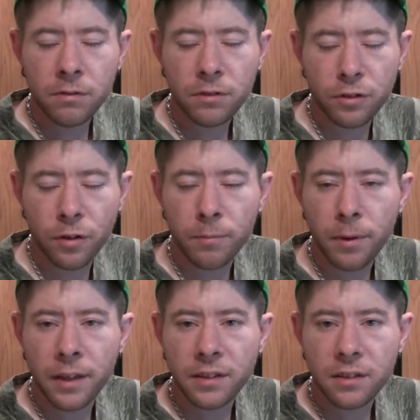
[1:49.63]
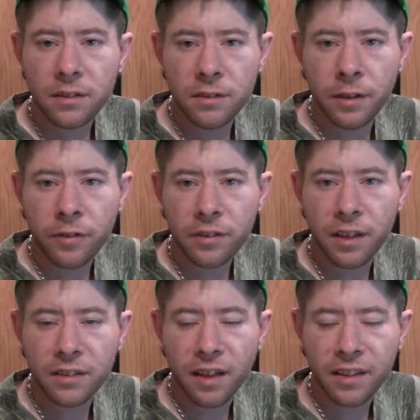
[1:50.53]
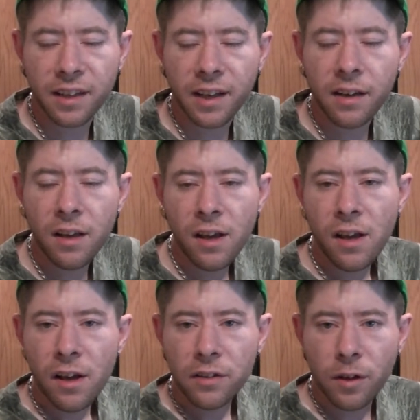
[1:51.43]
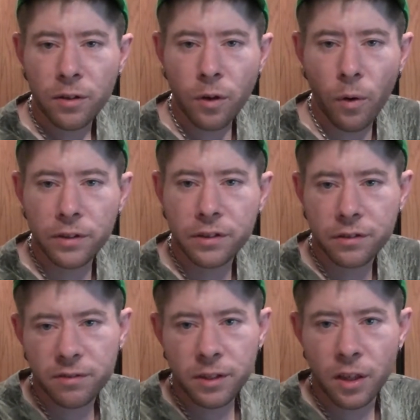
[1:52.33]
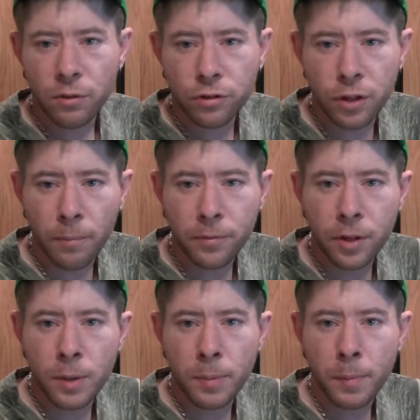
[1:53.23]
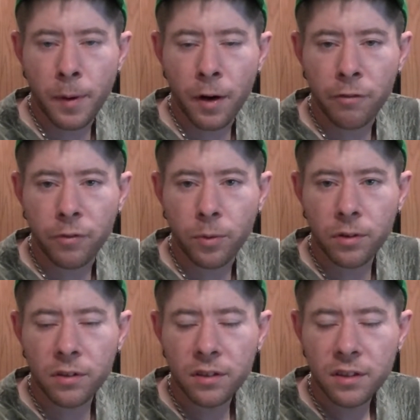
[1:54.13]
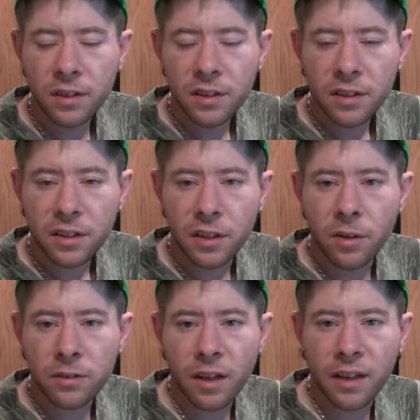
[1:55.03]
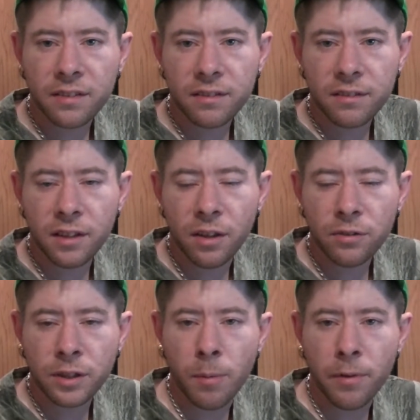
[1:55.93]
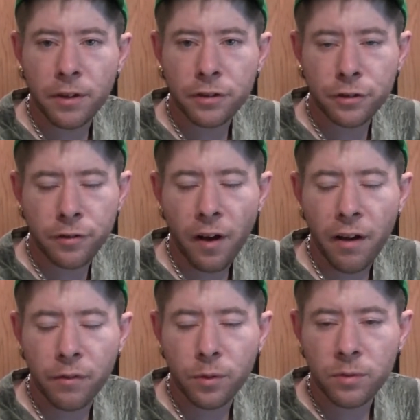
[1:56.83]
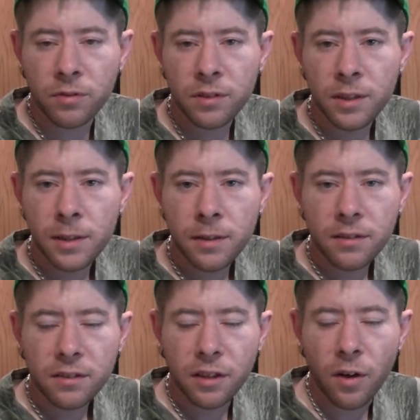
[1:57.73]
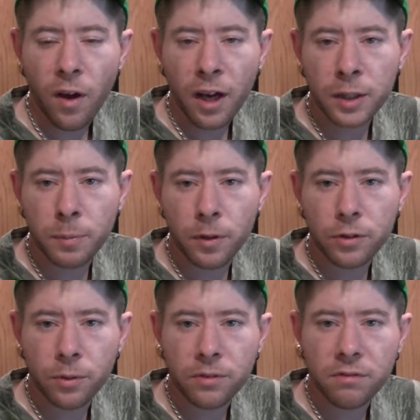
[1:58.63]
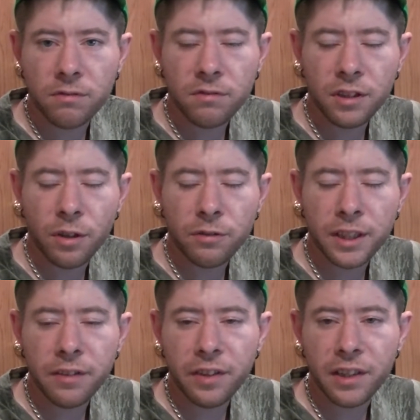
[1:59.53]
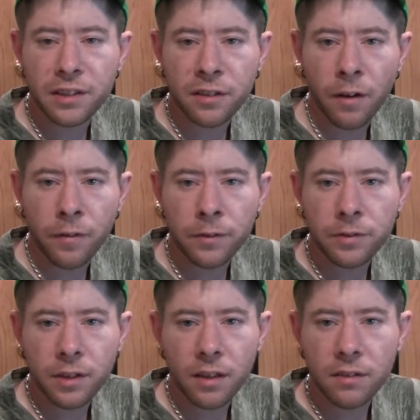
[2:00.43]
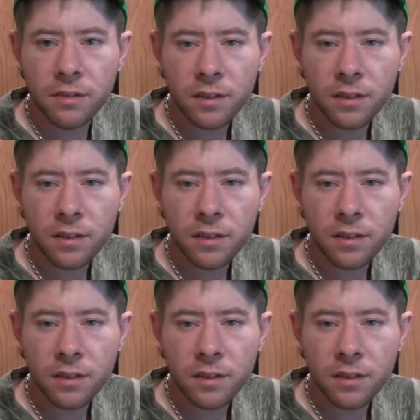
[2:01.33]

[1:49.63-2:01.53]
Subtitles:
certain places, different things like that. So there's always, something to prepare for. It's like, some of the survival experts on, TV and stuff have said,